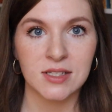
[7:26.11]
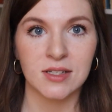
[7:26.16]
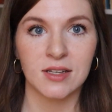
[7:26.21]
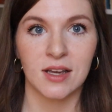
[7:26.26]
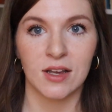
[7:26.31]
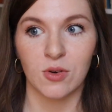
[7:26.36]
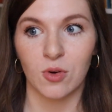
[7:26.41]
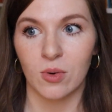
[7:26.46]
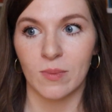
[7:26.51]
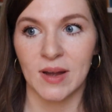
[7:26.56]
to
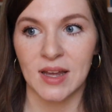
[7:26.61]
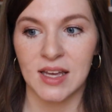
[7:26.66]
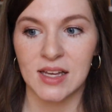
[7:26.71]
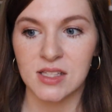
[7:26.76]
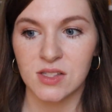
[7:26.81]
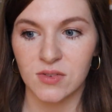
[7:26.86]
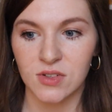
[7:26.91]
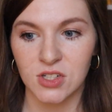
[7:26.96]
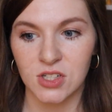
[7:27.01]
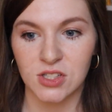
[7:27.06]
ignore my
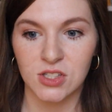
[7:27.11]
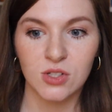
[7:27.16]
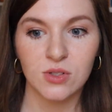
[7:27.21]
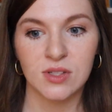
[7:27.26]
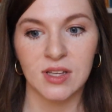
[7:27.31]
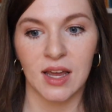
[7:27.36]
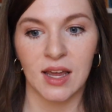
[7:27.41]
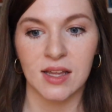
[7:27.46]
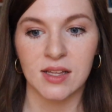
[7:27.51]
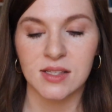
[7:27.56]
kids for just 2
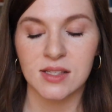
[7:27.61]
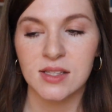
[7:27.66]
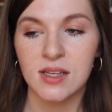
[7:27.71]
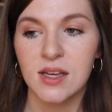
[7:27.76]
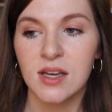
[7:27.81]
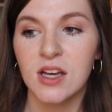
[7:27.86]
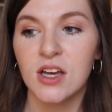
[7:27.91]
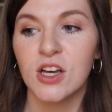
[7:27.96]
seconds